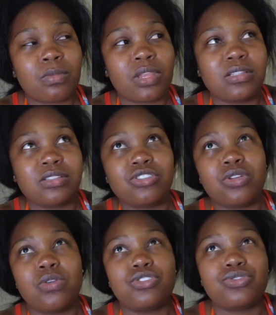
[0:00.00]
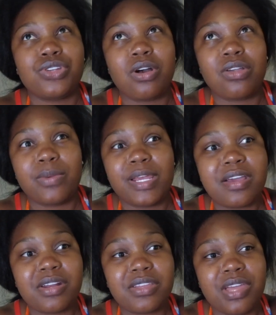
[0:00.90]
Is it Stone Street all the way
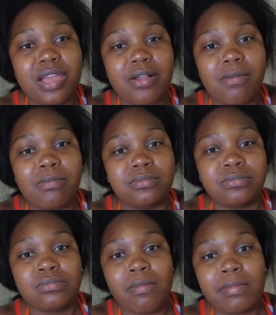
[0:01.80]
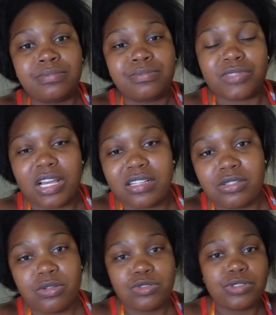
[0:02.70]
down, I think? Yeah,
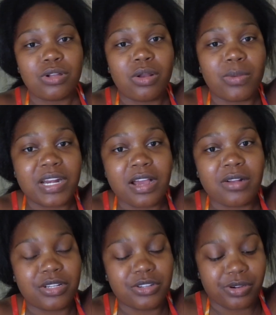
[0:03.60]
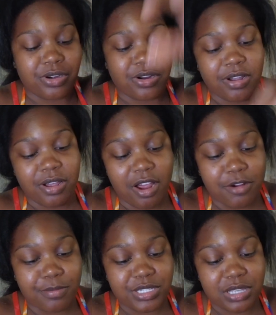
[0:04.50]
Stone Street all the way down, and you're on our
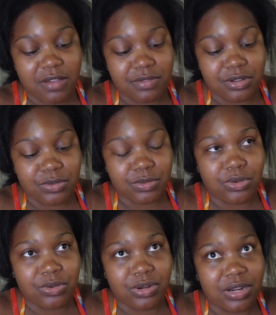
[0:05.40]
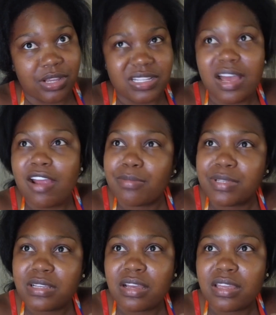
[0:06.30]
Pizza Avenue. Oh no, not, is that our
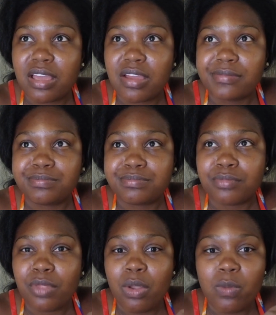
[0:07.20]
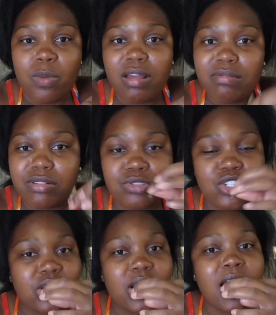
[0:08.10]
Pizza? Yeah. Whatever
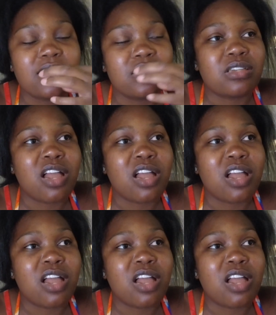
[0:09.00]
street that is.